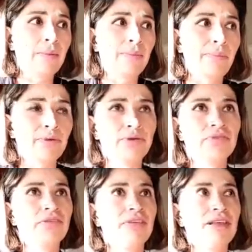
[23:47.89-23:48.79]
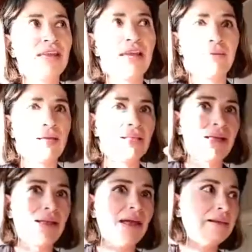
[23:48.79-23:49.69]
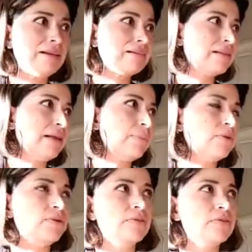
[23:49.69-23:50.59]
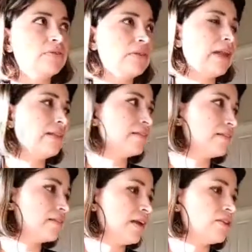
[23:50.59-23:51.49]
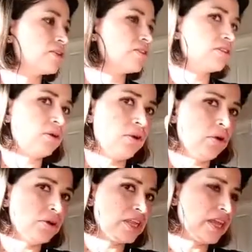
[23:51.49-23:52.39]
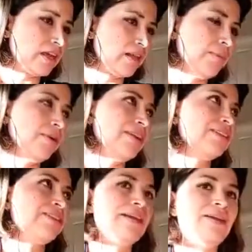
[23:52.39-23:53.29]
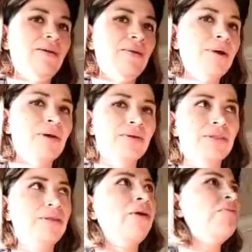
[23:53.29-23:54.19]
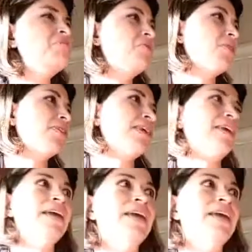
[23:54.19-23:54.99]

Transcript: but you suddenly have a light sleep, you light sensation, go check the monitor and oh my God, no, nothing.